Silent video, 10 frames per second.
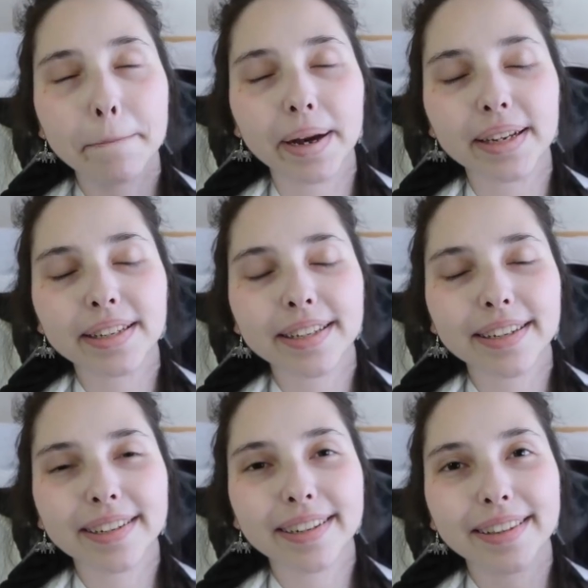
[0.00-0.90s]
But
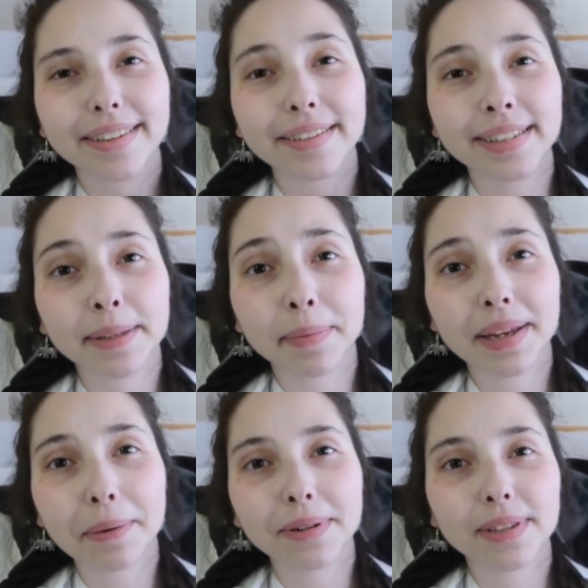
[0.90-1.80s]
there is
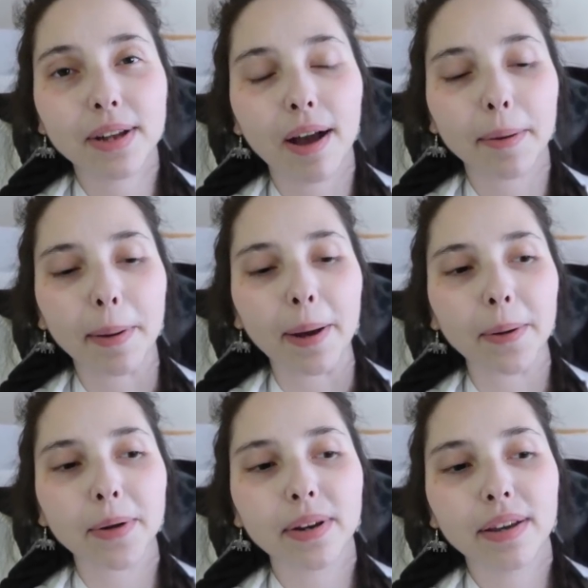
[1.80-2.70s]
something I want to talk
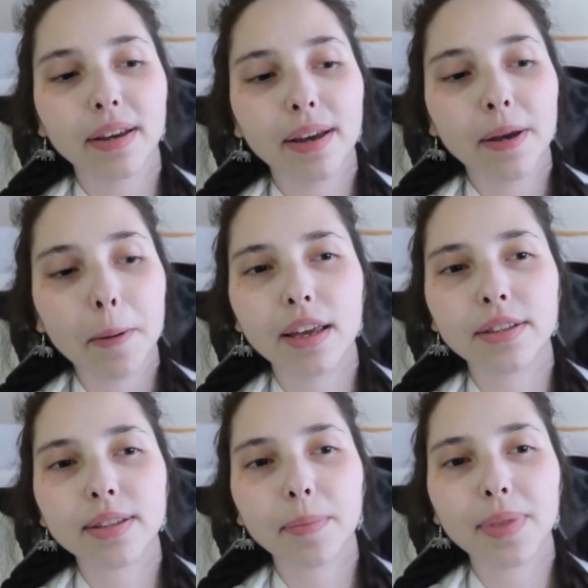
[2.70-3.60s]
about.
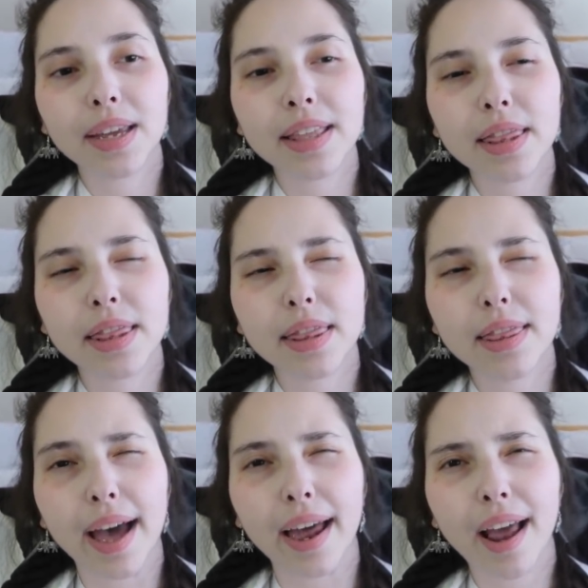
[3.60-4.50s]
It's something
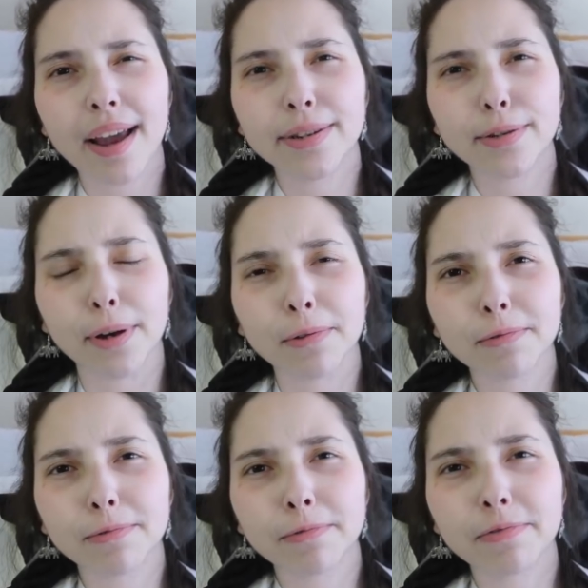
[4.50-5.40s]
that I
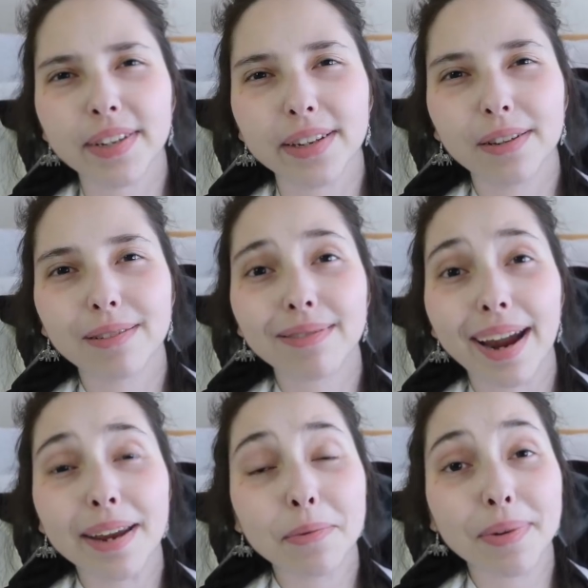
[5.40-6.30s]
don't feel
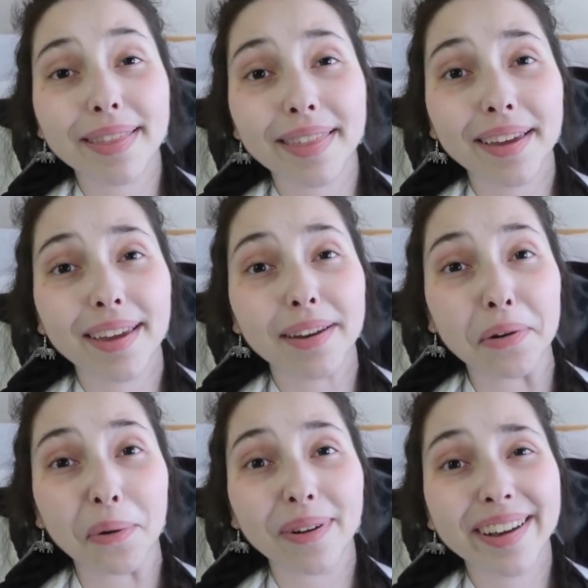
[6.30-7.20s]
right with
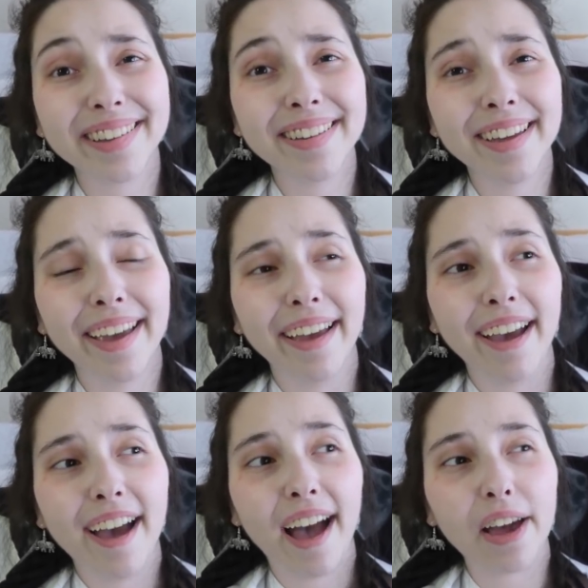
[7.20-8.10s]
ignoring.
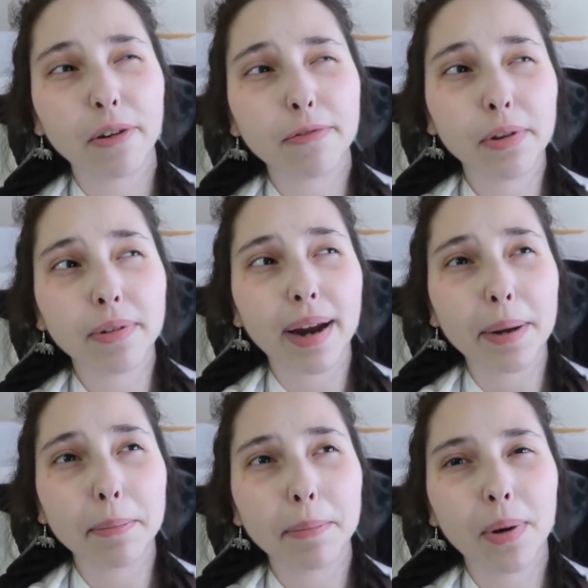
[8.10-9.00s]
I don't feel
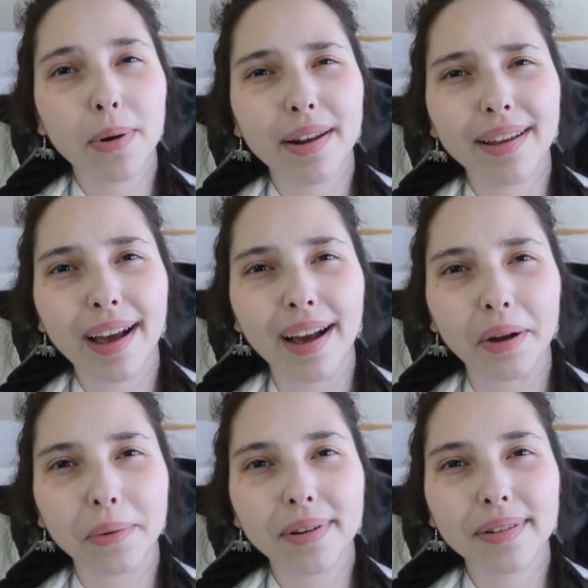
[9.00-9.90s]
right putting
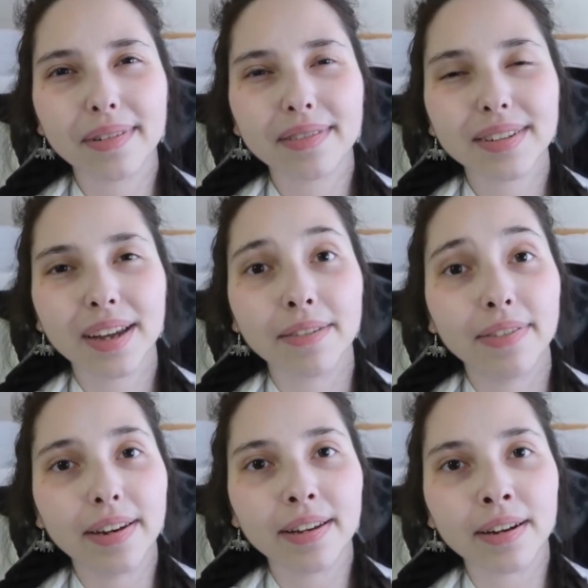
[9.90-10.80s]
out a
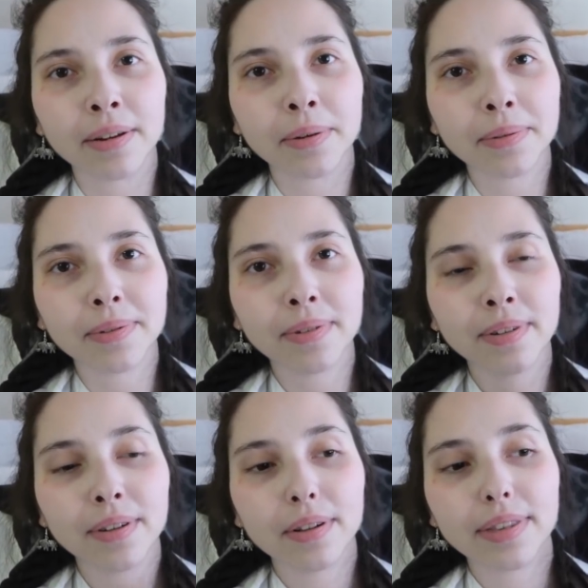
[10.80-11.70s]
video
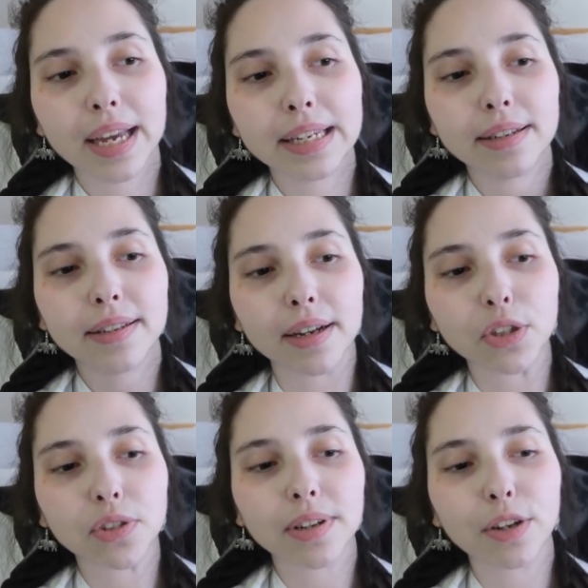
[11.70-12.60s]
that
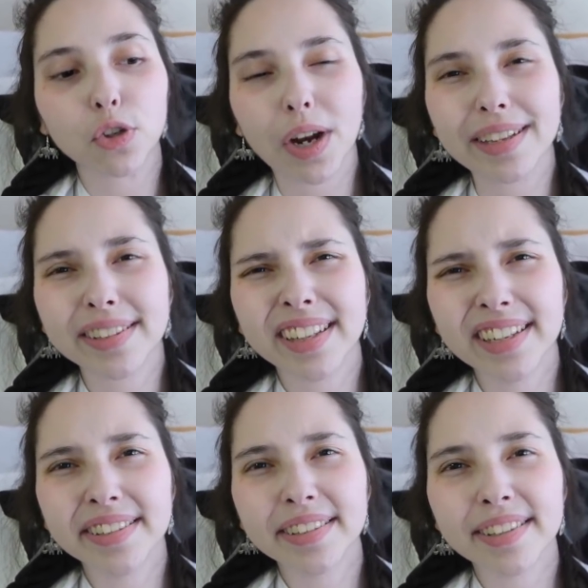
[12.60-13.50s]
doesn't address
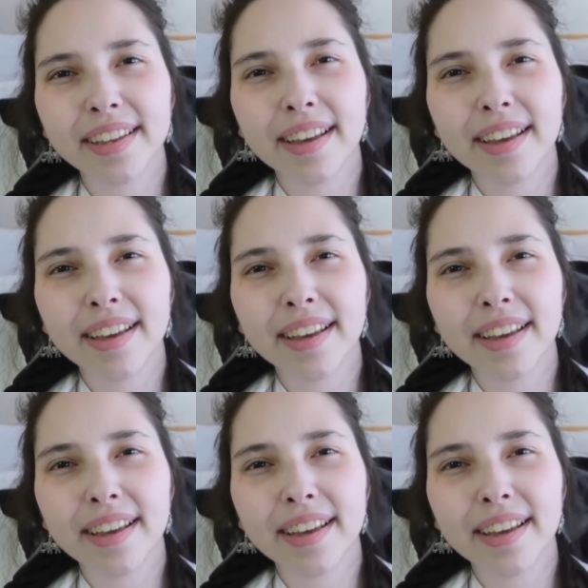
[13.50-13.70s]
this.